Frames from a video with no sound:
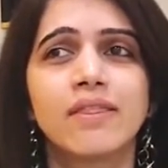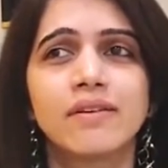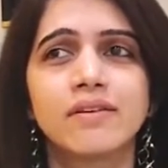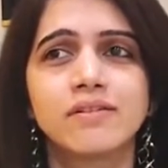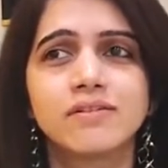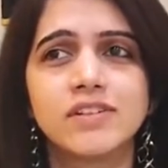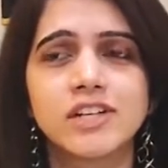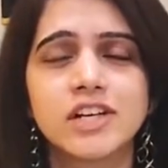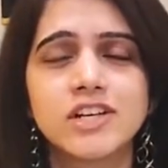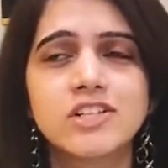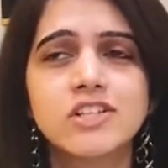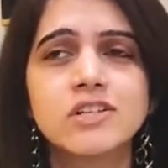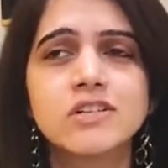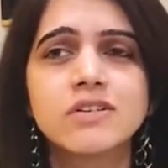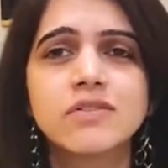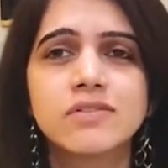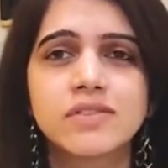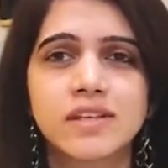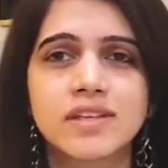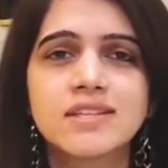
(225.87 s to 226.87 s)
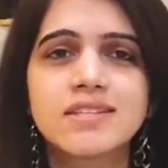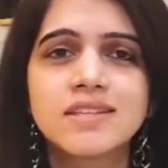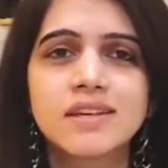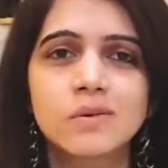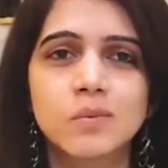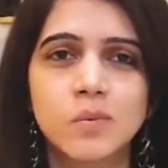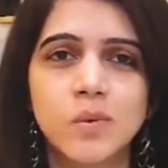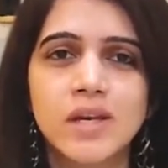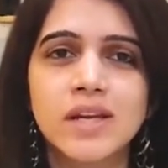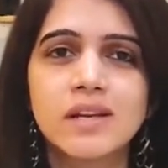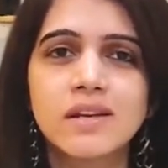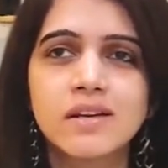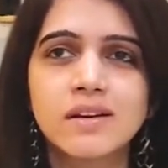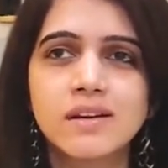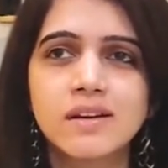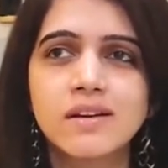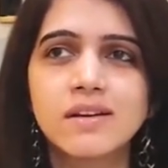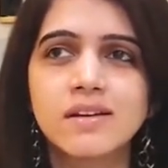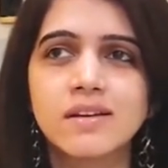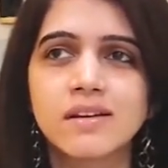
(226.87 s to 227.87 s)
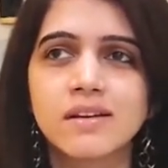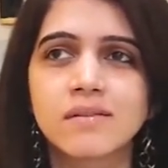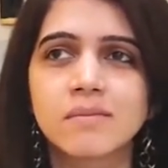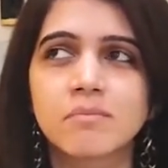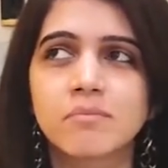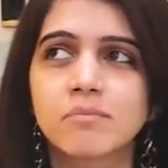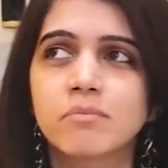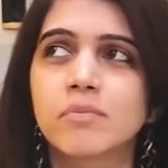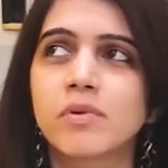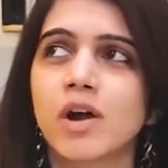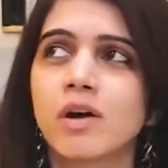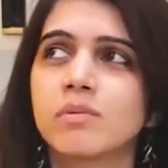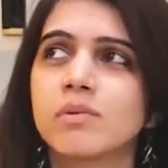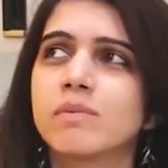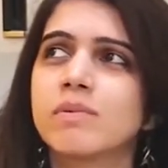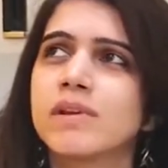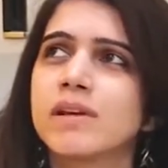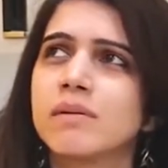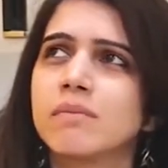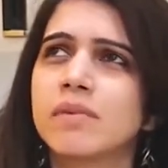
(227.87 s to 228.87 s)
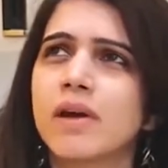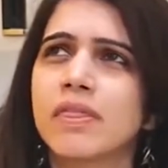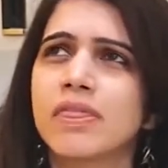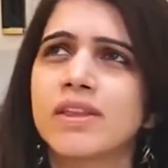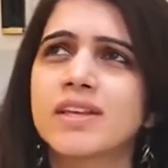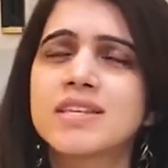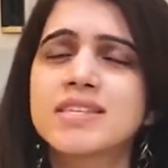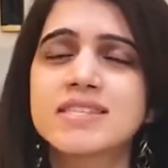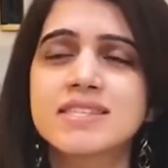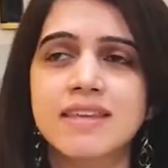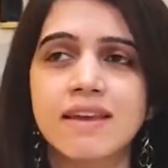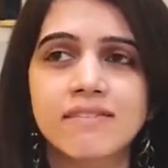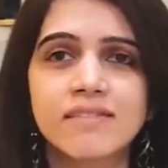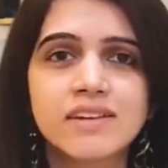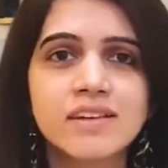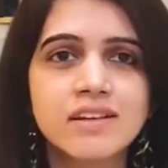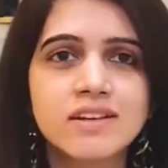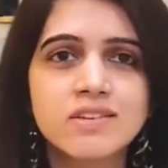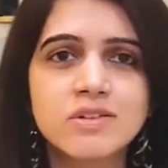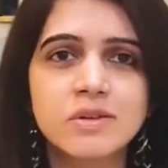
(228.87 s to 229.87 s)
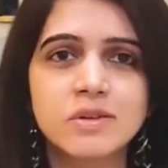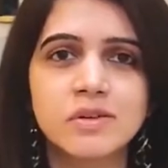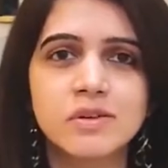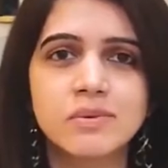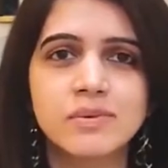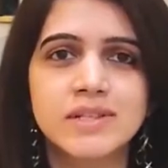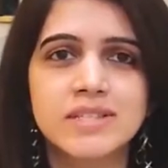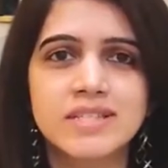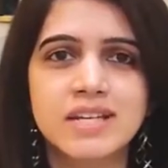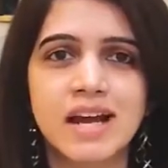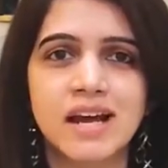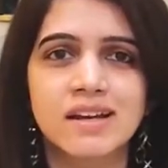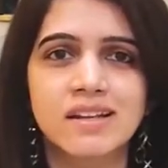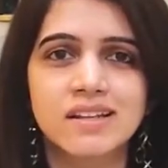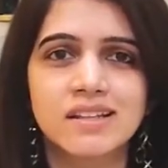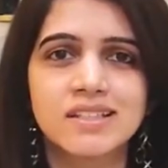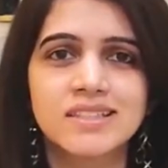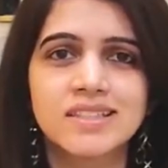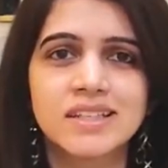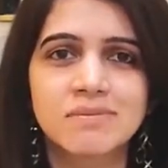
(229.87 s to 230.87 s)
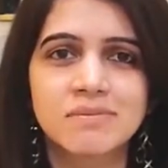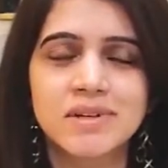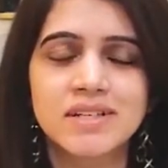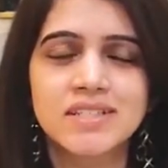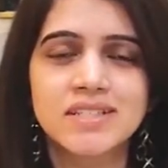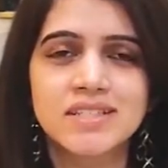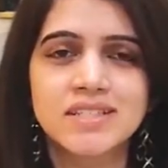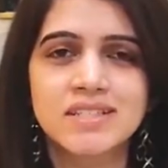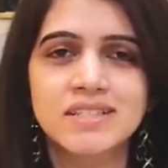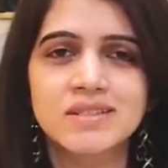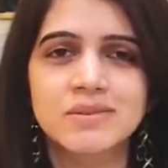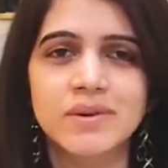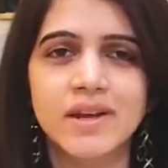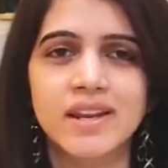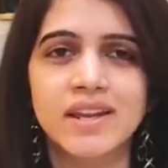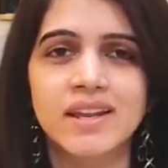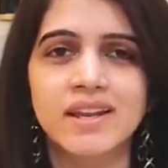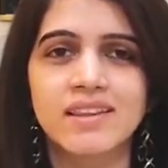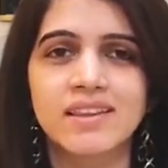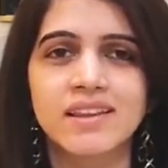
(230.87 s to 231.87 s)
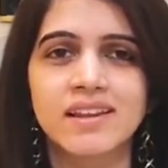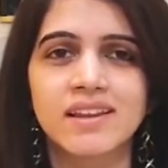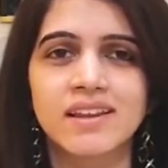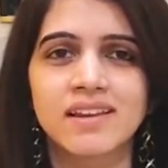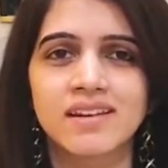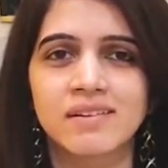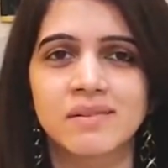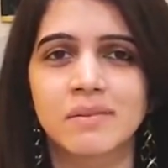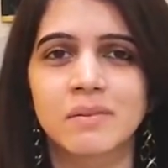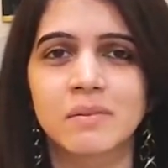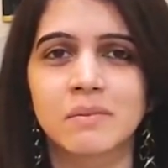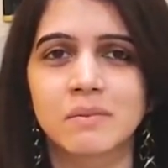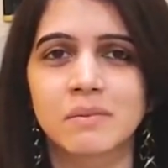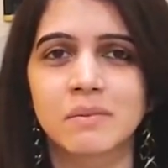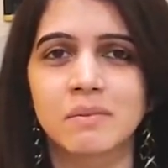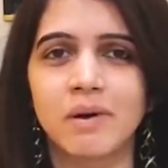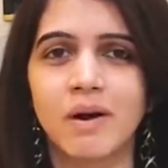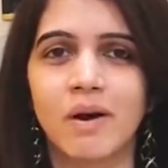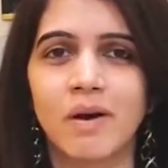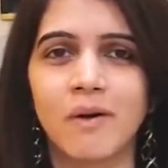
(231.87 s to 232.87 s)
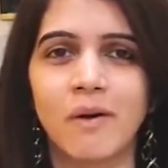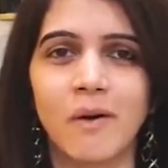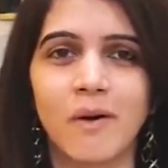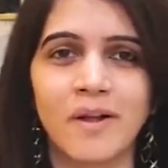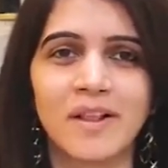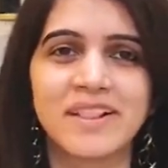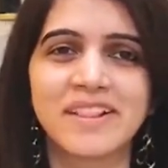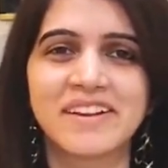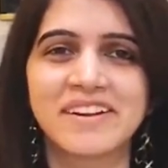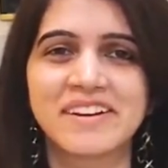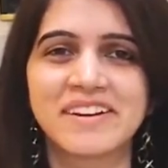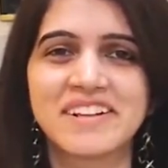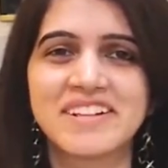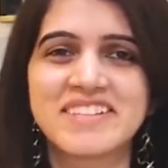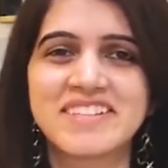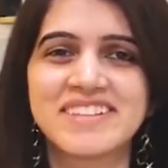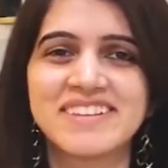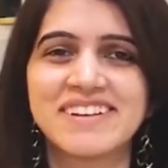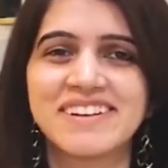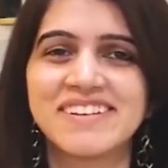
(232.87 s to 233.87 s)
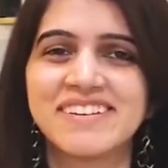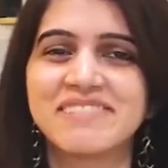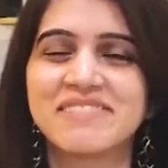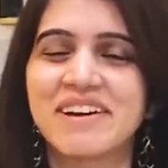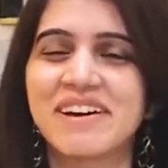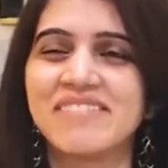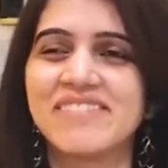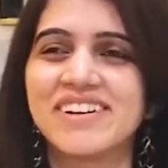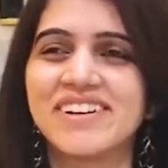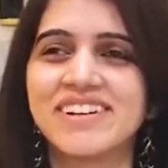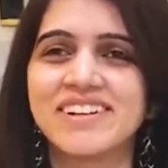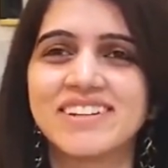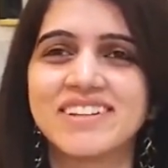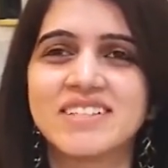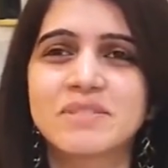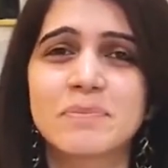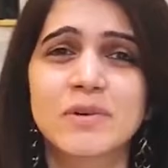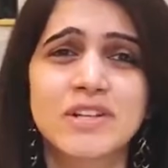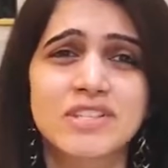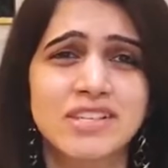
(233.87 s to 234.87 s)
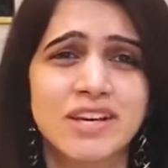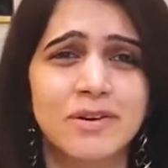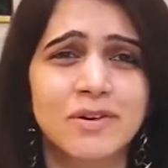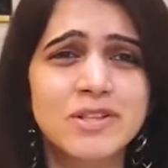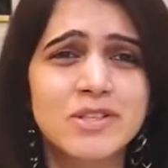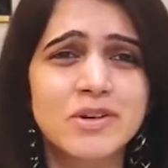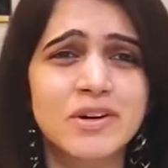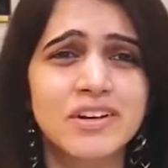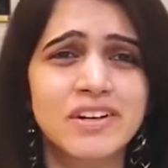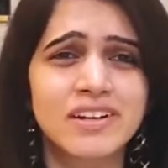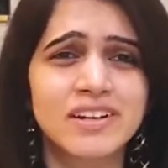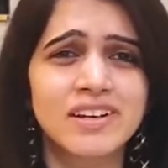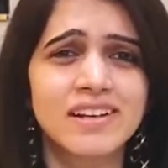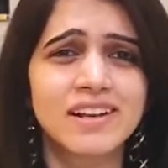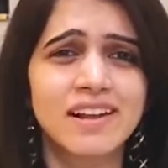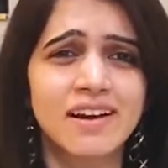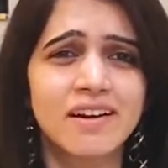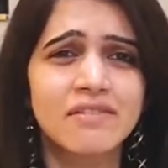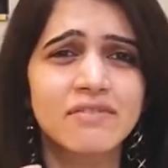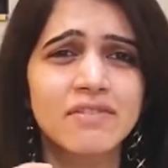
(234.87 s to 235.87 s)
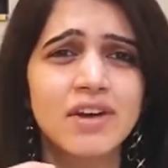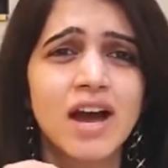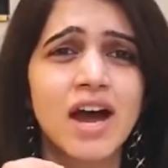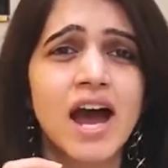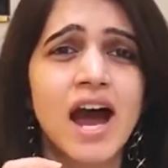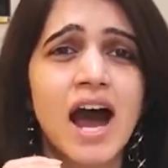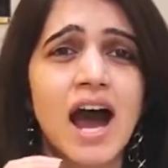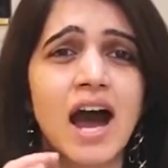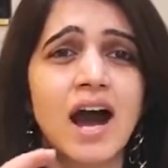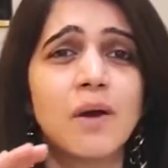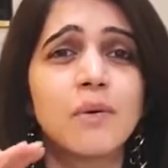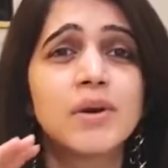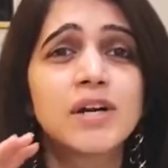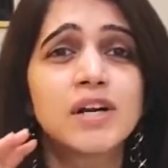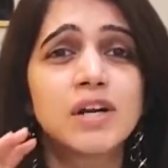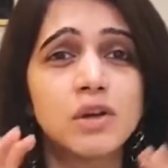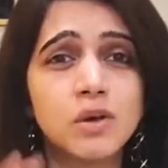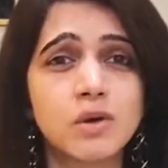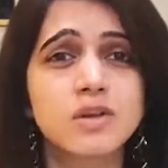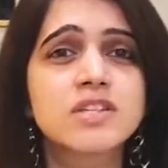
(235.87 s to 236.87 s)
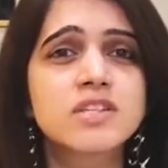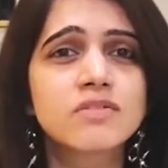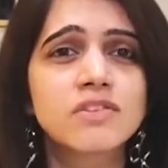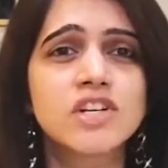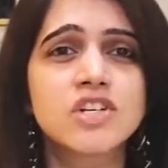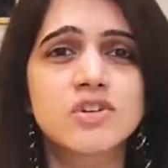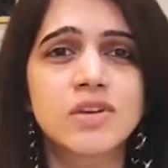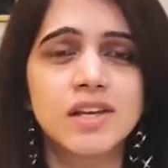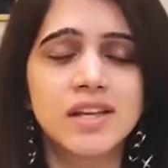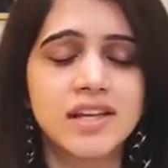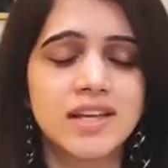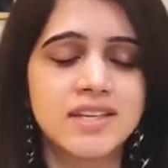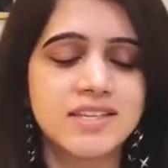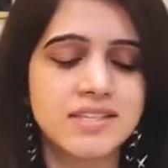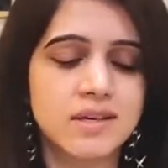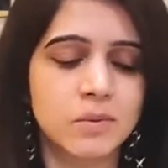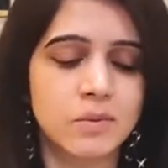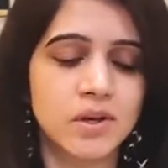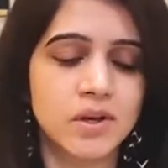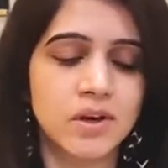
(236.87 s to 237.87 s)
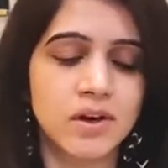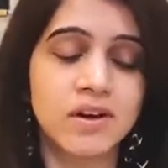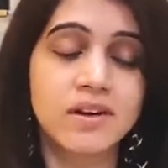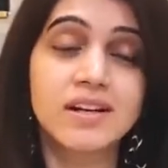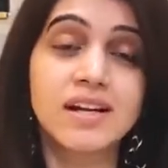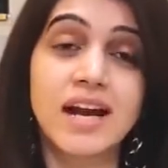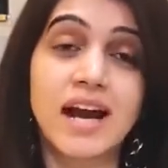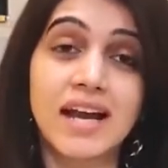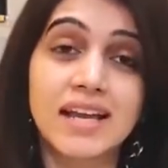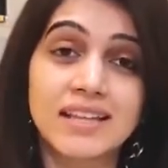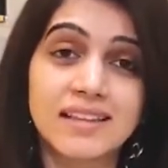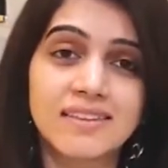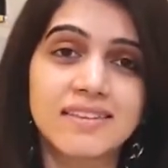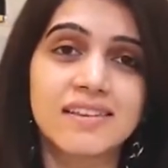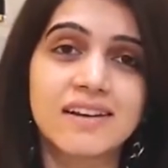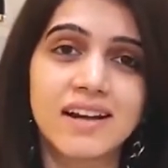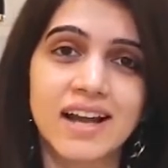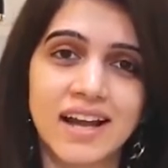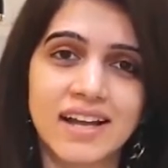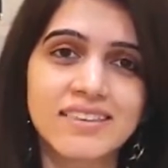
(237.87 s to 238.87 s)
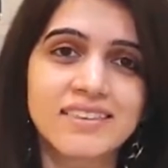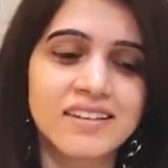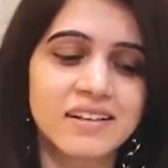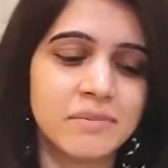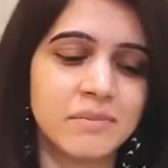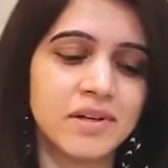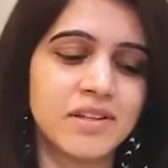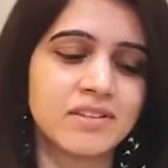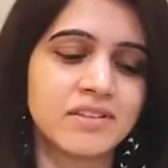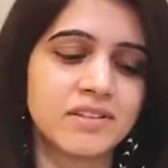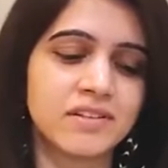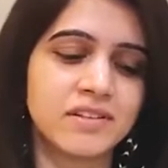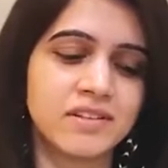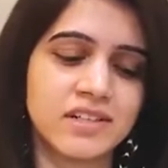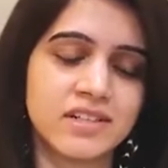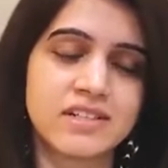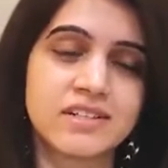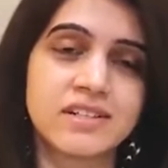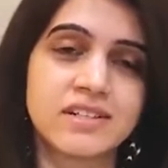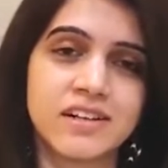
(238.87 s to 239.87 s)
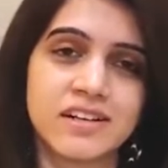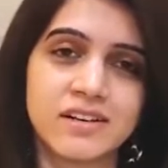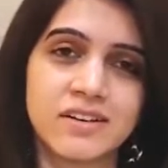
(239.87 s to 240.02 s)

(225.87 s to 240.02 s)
The version of this that we did, probably I think 7 years ago, we started this at my sister's wedding, and then all the girls in the family did this, because I really love how it looks visually, is that we got the Gayatri Mantra written